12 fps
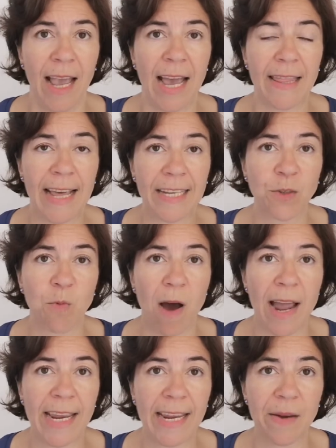And that's
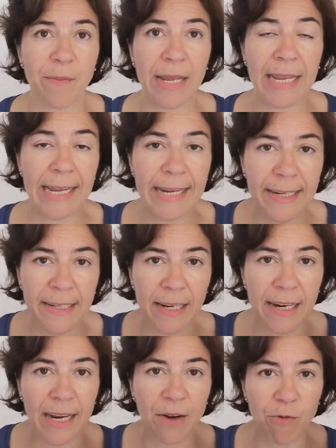why it can be
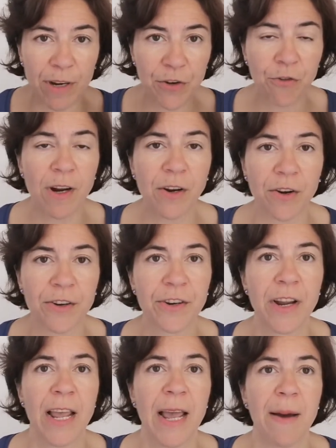easily re-triggered
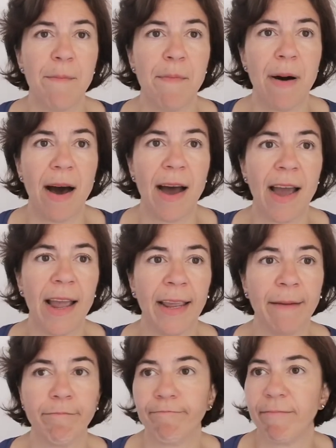
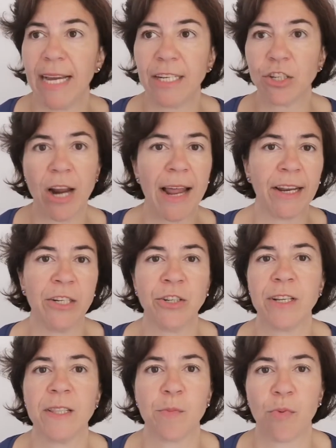by a challenge
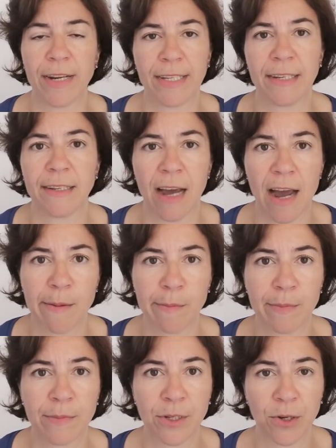in the present time.
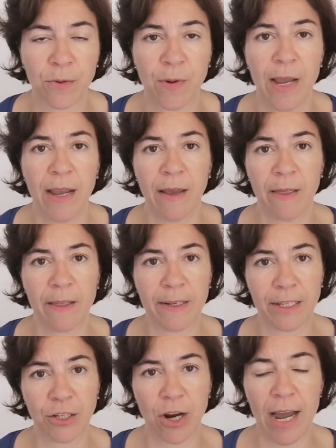So
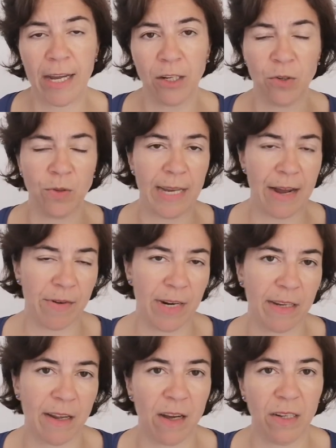this child, who's now an
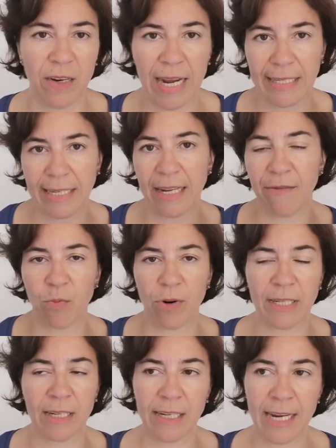adult, has to give a
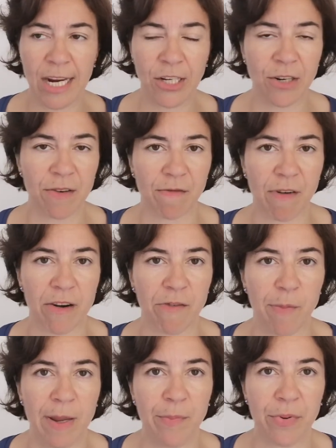presentation in front
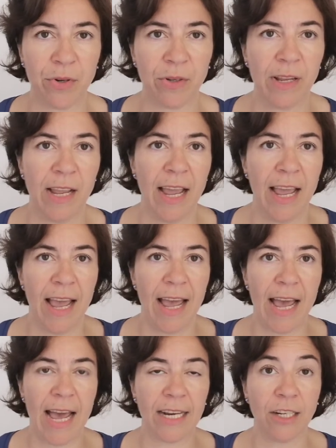of people
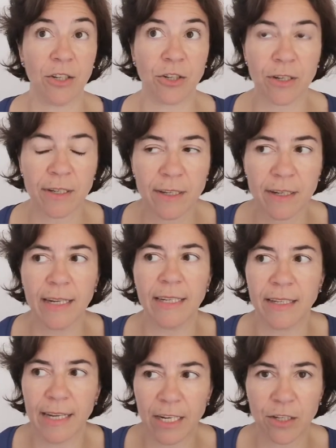and just
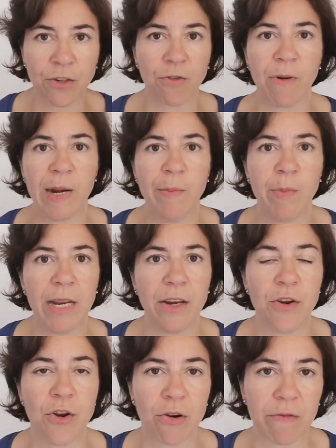is extremely
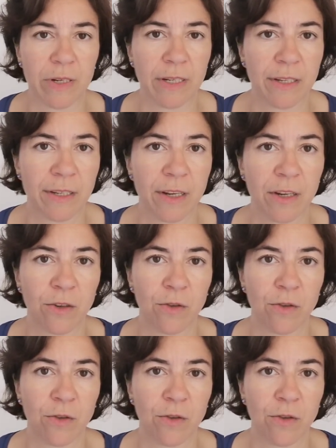nervous